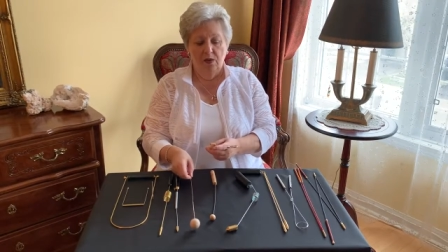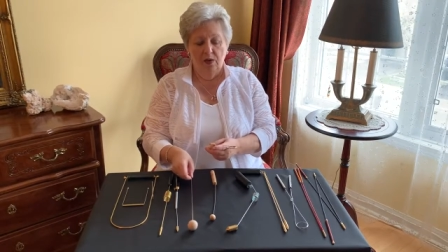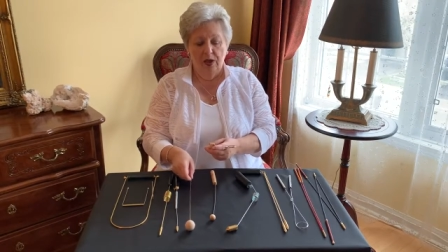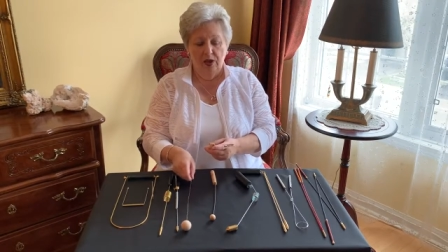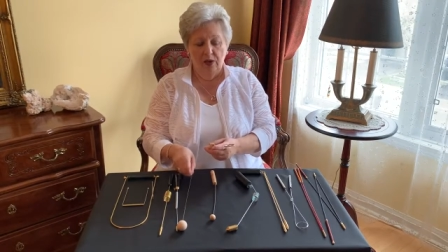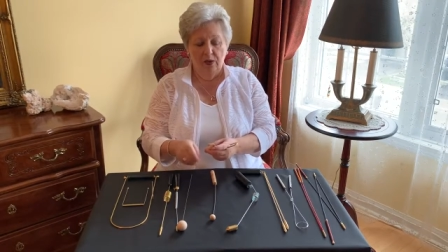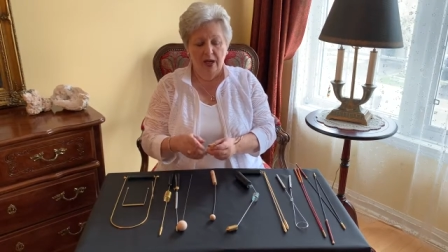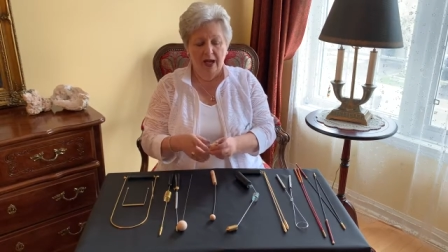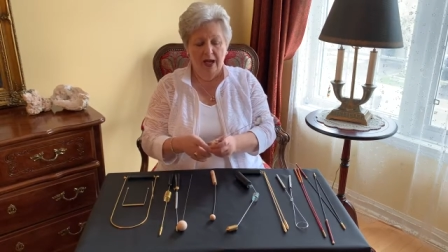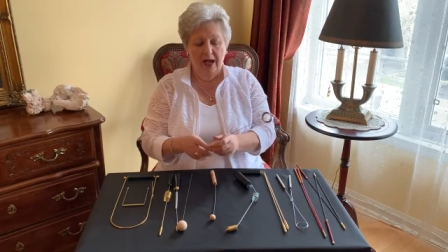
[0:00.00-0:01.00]
When you
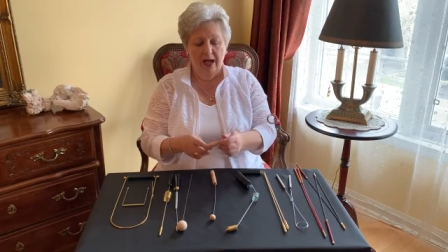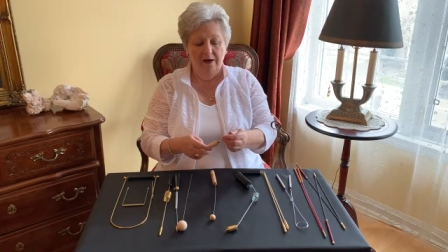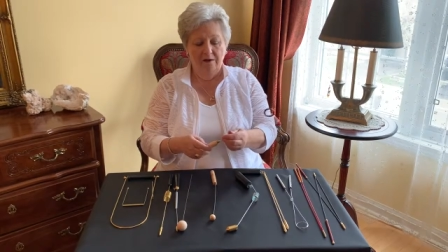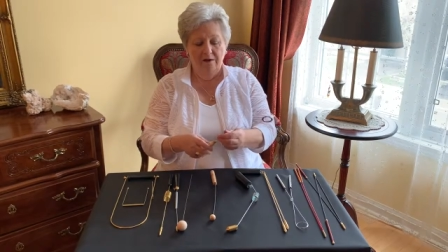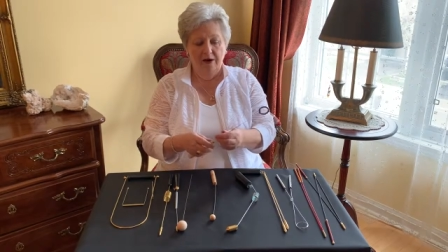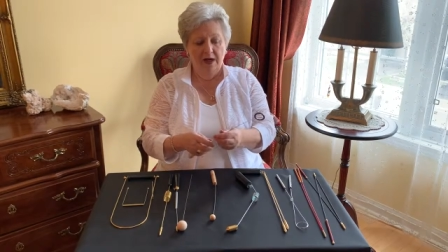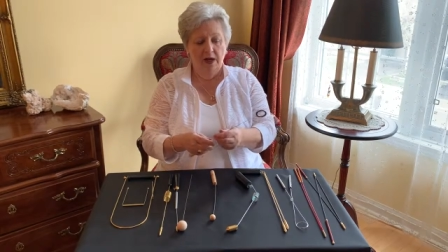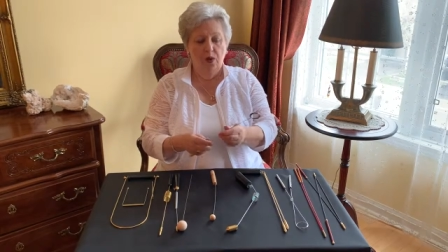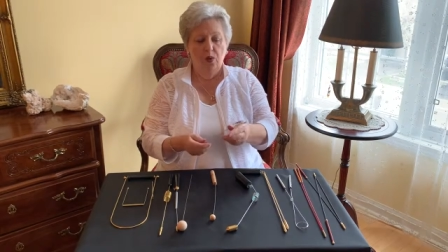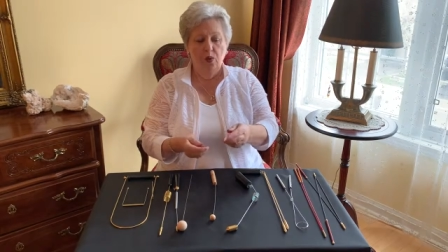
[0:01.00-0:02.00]
have
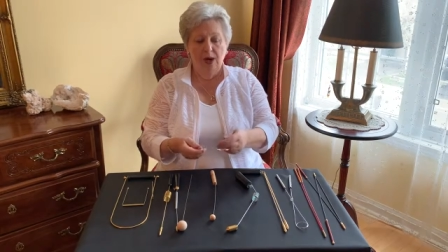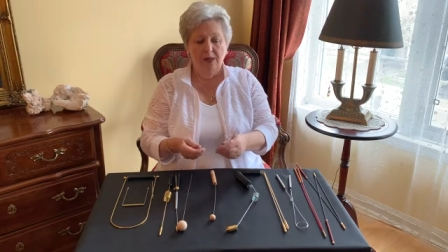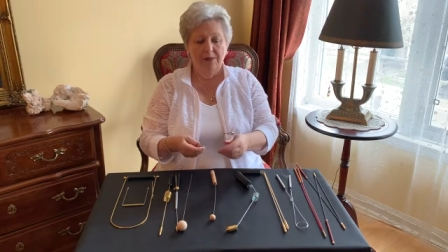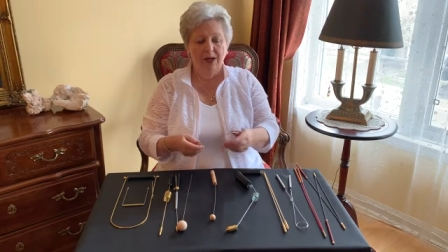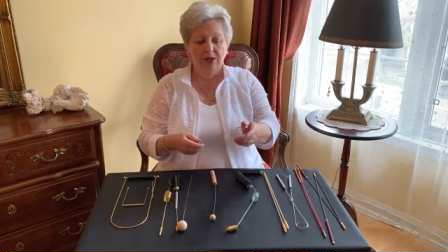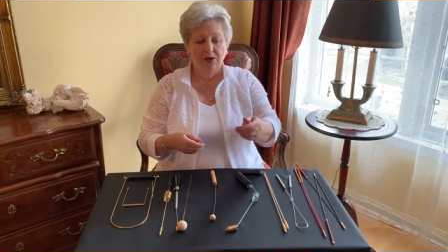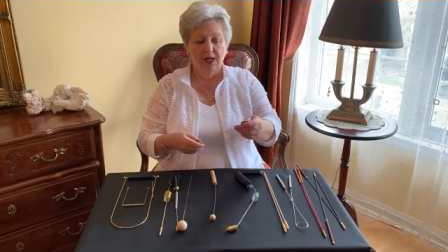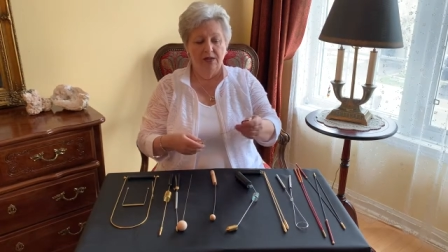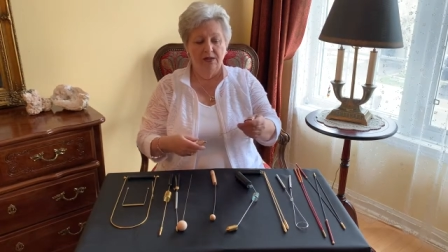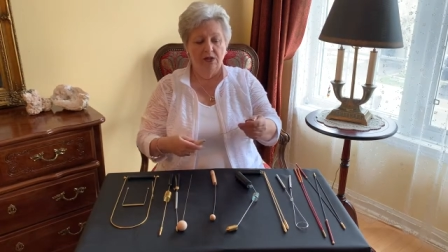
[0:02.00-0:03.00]
one
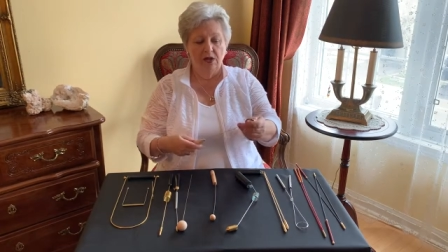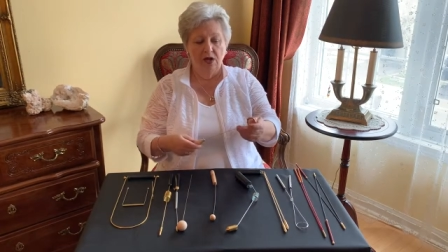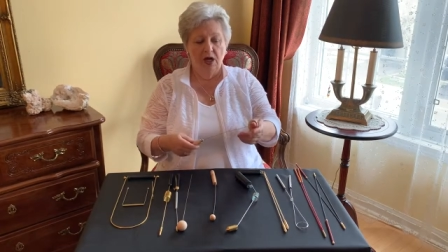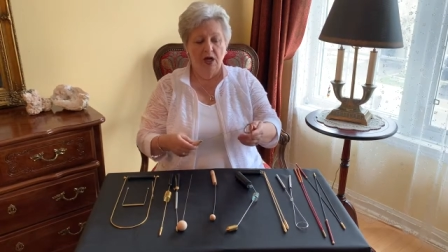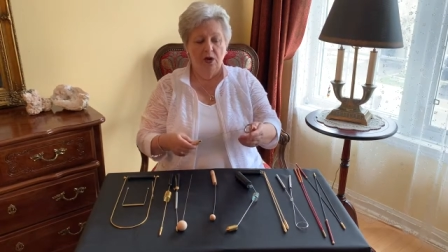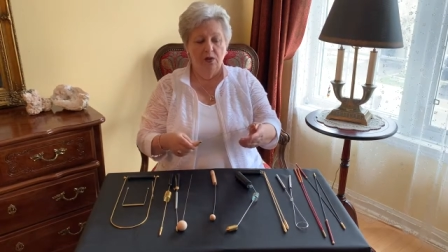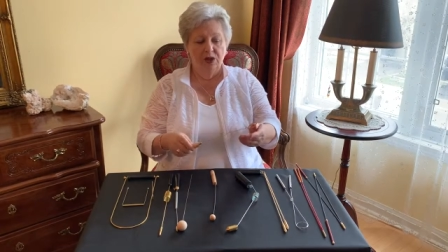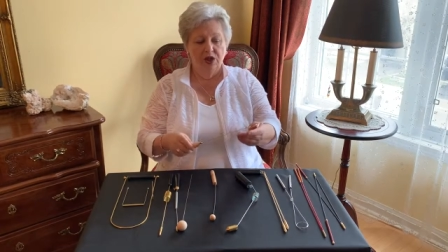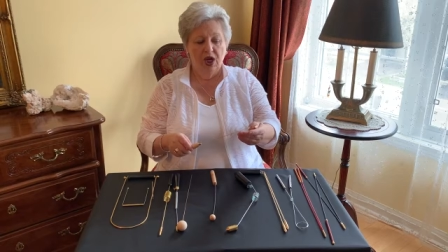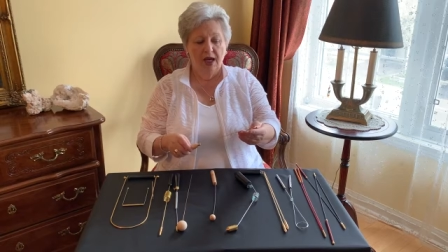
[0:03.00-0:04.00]
biotensor
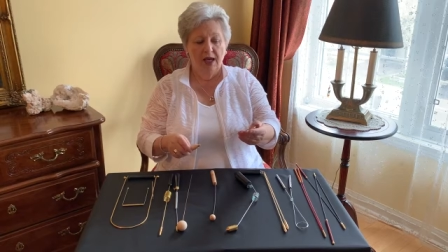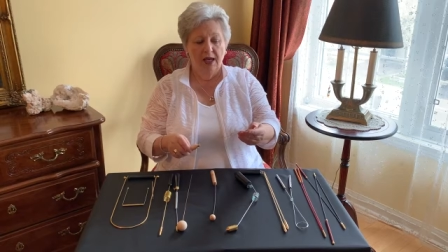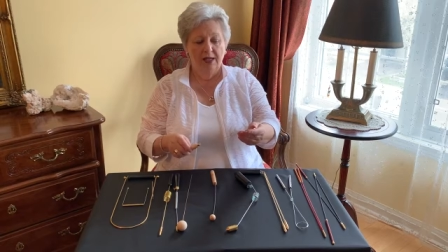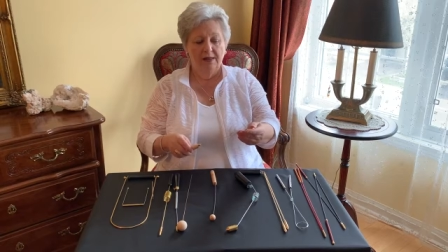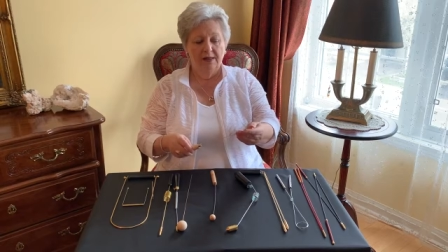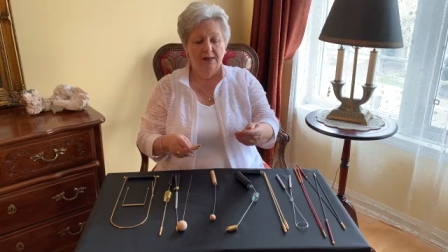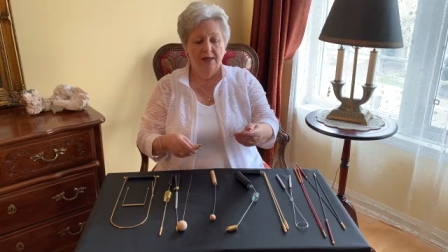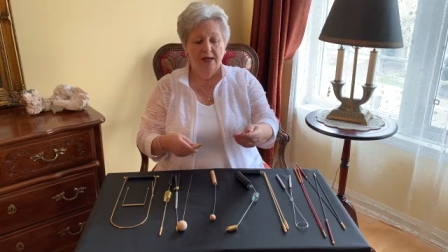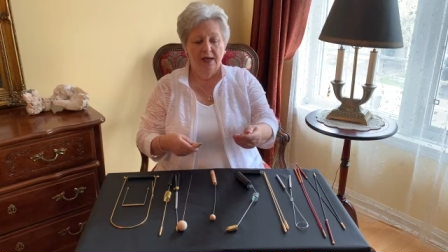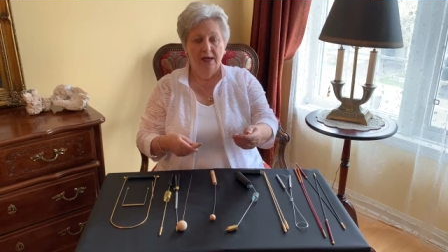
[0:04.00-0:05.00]
which has
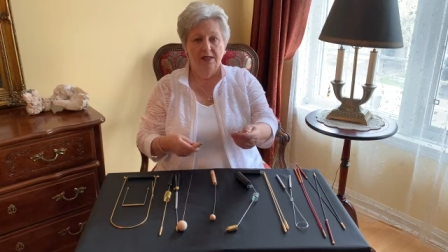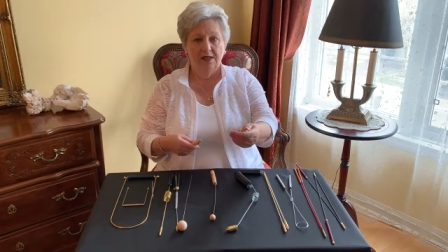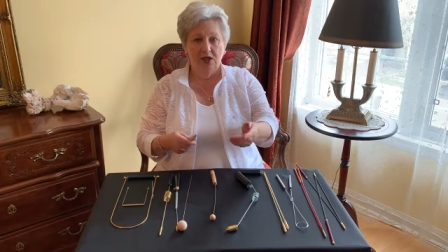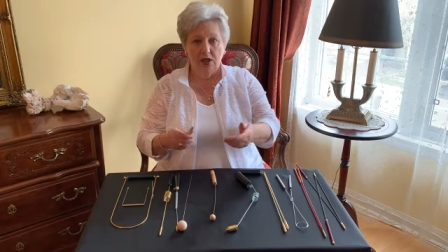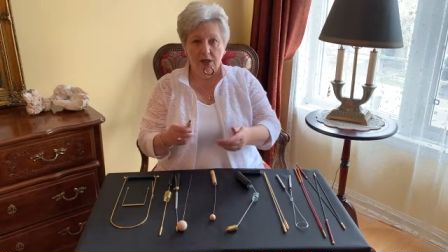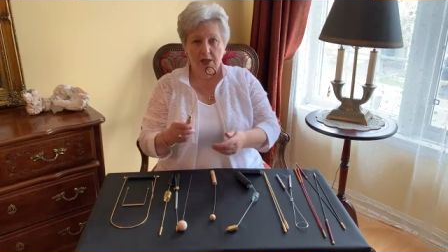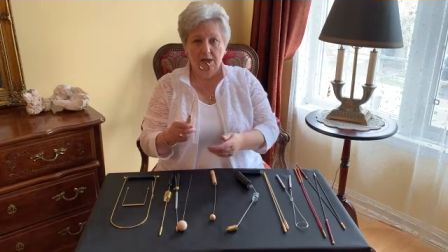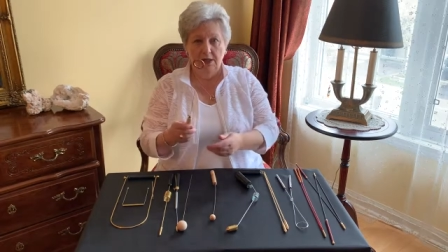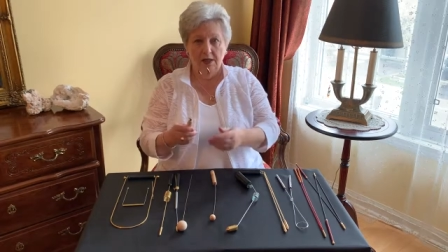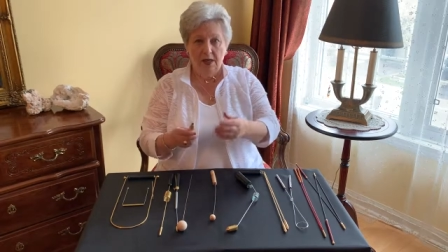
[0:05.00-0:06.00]
a
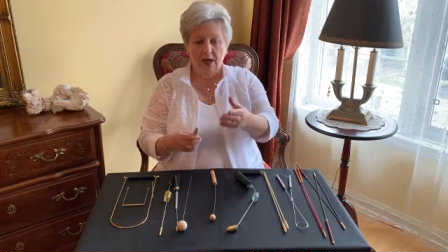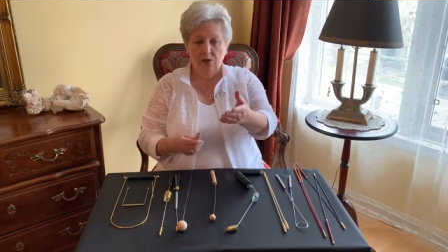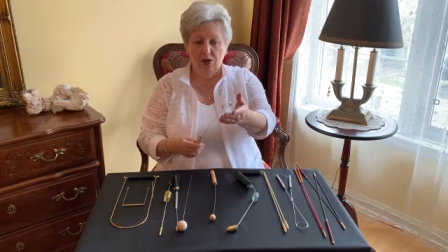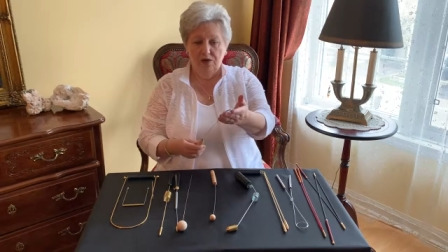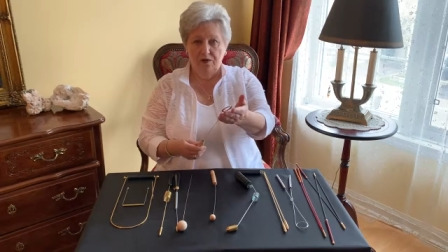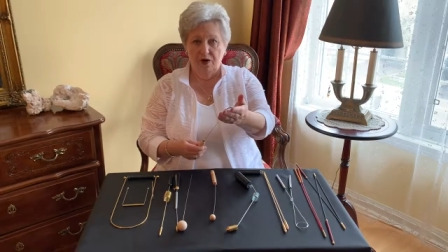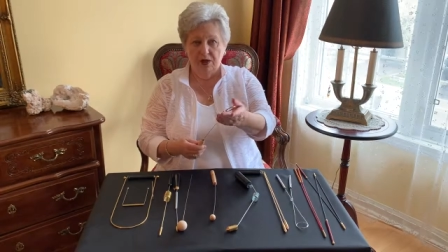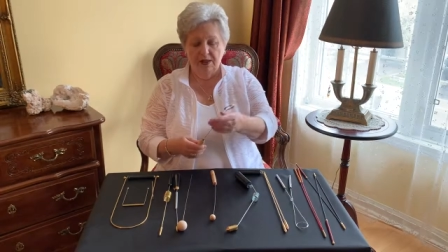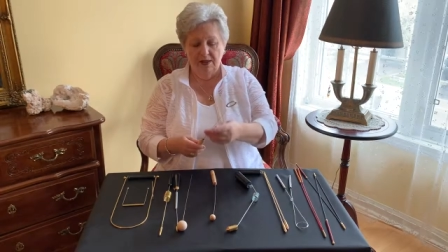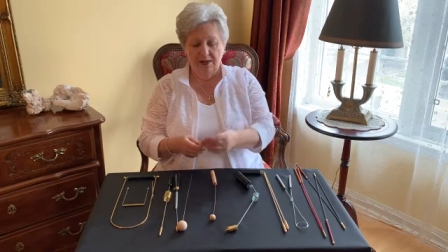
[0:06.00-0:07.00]
circle, which
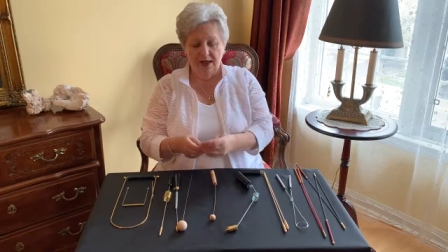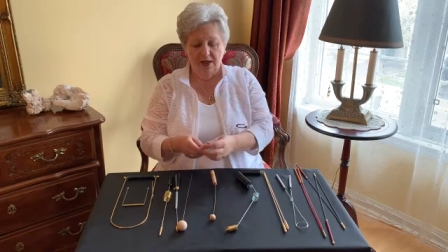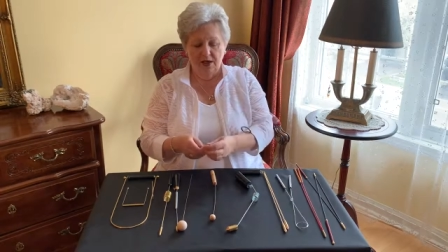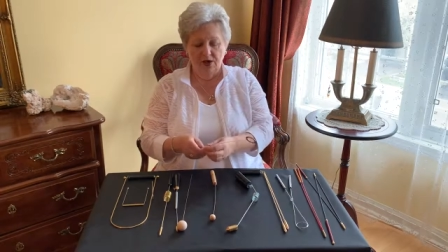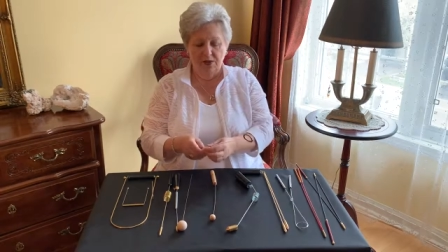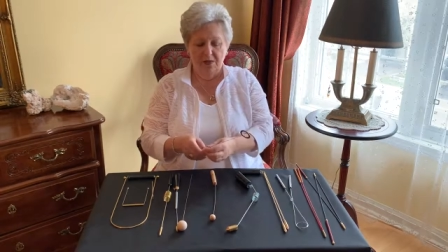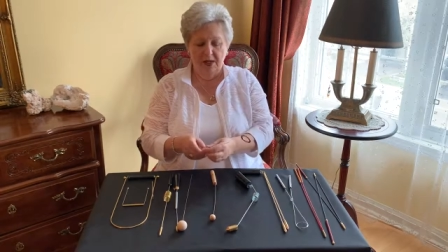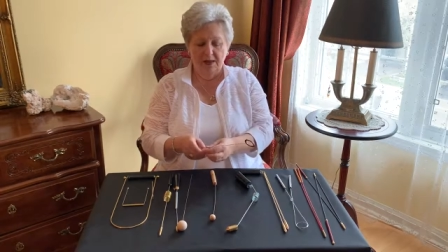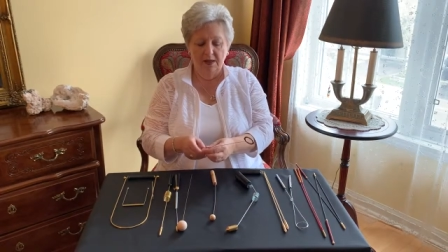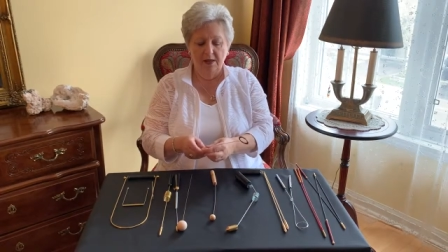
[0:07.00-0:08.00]
focuses energy
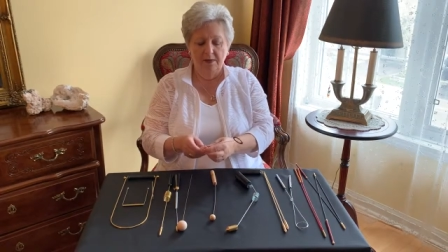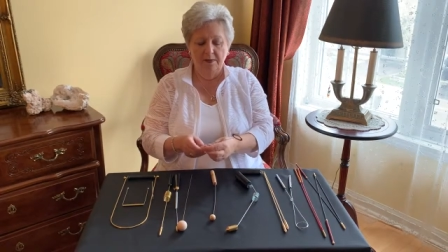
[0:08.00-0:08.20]
better,